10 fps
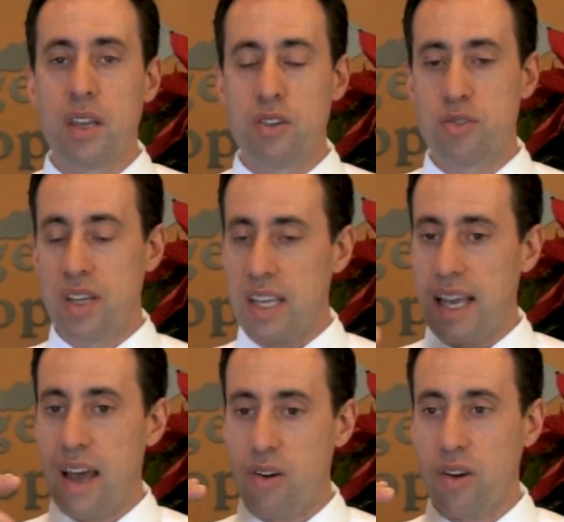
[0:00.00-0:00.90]
You're drinking
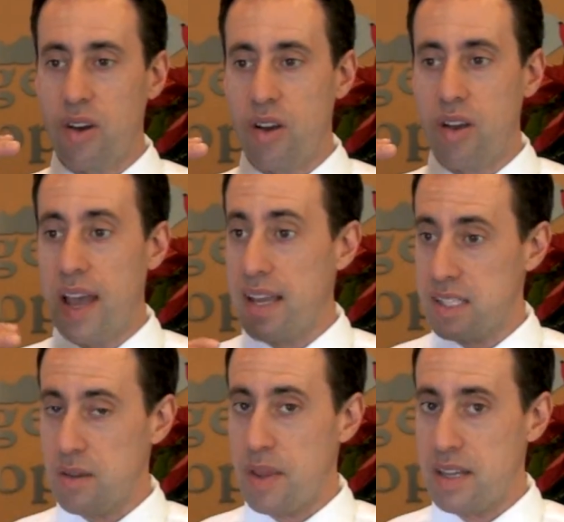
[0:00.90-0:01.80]
alcohol has
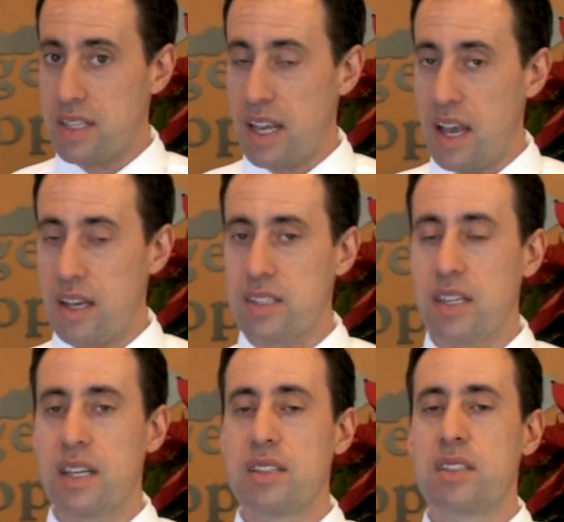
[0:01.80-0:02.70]
some
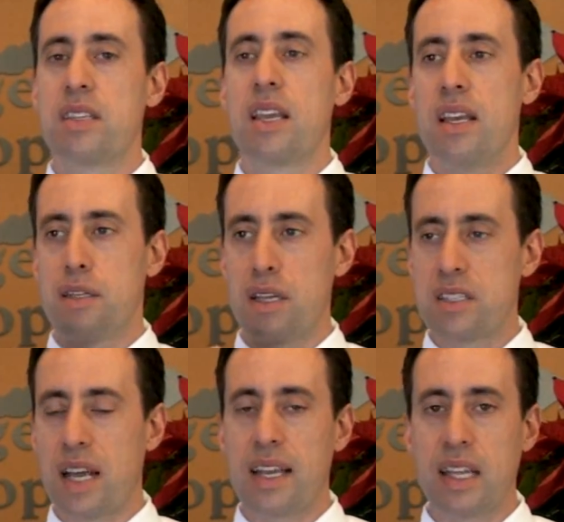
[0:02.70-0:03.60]
antioxidants, does
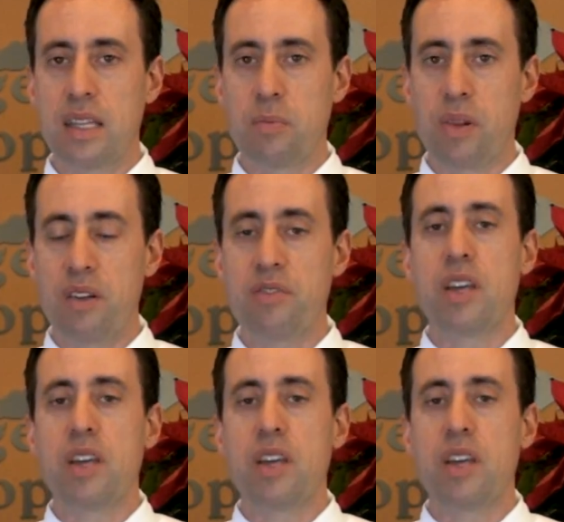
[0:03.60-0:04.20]
dilate the blood